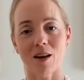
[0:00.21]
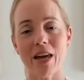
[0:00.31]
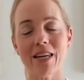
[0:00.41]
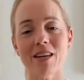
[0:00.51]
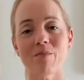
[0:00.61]

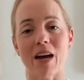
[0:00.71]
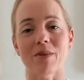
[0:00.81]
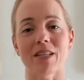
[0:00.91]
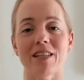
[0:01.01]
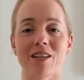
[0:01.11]
Making
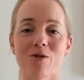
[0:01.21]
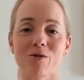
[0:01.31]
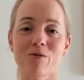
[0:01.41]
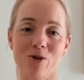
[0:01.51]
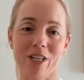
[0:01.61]
Babies in Your
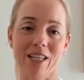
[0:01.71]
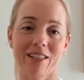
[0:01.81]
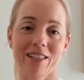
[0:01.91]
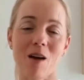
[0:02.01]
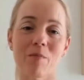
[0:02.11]

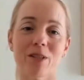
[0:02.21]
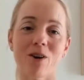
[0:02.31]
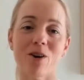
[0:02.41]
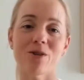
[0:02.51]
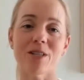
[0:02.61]
40s,
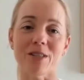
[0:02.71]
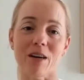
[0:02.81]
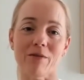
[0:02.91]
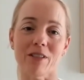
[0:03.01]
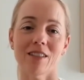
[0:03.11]
Episode
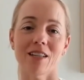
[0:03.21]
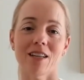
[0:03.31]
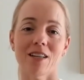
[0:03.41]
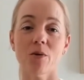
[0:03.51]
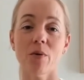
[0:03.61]
7.
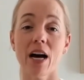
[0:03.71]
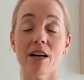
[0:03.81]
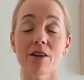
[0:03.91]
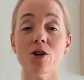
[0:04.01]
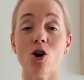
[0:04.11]
So how
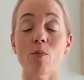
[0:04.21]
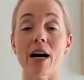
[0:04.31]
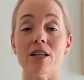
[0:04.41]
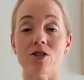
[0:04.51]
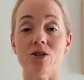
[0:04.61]
do you go
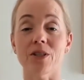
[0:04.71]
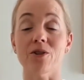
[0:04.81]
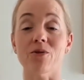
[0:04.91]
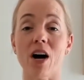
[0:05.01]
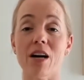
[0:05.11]
about choosing
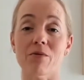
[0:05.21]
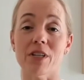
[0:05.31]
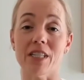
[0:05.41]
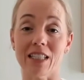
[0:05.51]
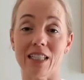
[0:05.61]
the right
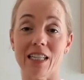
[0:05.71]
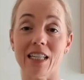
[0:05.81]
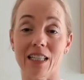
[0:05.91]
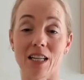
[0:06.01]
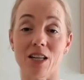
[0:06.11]
fertility
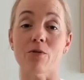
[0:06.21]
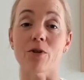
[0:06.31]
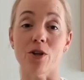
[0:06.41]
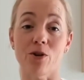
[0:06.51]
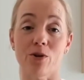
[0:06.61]
clinic for
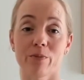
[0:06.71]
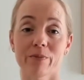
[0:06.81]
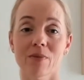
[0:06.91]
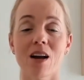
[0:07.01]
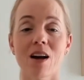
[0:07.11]
you?
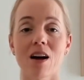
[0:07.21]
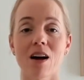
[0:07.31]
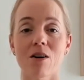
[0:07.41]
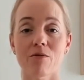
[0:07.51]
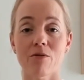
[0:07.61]

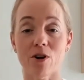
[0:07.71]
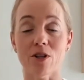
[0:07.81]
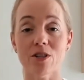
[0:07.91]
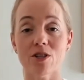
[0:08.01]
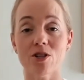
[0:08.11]

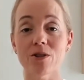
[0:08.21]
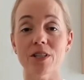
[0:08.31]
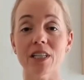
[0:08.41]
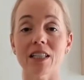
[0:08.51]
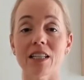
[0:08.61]
First, choose
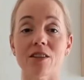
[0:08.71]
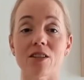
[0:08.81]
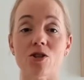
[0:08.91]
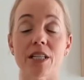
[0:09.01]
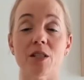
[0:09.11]
a clinic
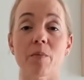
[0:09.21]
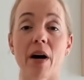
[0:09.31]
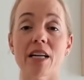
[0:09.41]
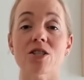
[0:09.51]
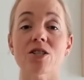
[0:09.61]
that treats
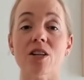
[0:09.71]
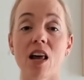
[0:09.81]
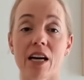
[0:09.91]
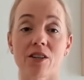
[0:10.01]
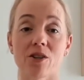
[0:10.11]
patients
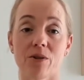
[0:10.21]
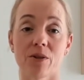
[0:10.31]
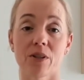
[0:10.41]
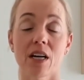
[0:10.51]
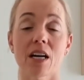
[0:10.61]
like you.
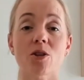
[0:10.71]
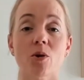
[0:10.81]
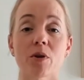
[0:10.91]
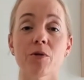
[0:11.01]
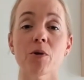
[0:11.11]

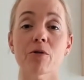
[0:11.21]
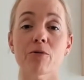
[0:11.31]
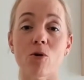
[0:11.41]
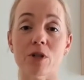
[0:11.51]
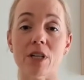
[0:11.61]
So if you're
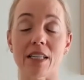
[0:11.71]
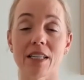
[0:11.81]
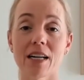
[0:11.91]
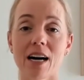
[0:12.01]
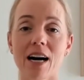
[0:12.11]
40,
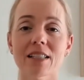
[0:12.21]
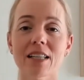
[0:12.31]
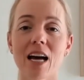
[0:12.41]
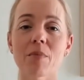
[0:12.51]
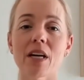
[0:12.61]
ask
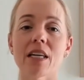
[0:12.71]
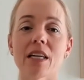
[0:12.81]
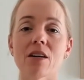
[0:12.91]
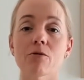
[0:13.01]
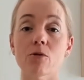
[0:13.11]
how
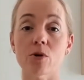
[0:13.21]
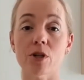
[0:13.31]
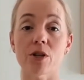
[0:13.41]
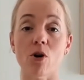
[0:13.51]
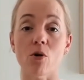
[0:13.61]
many
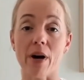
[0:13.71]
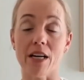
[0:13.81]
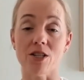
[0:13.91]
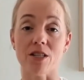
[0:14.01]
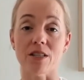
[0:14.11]
40-year-old
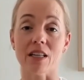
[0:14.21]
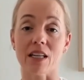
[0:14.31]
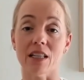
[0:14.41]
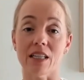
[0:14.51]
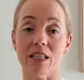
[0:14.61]
patients the
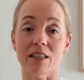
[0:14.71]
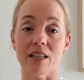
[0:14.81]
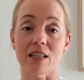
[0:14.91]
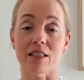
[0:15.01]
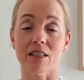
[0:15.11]
clinic
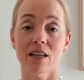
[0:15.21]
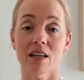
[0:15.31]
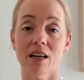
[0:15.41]
sees.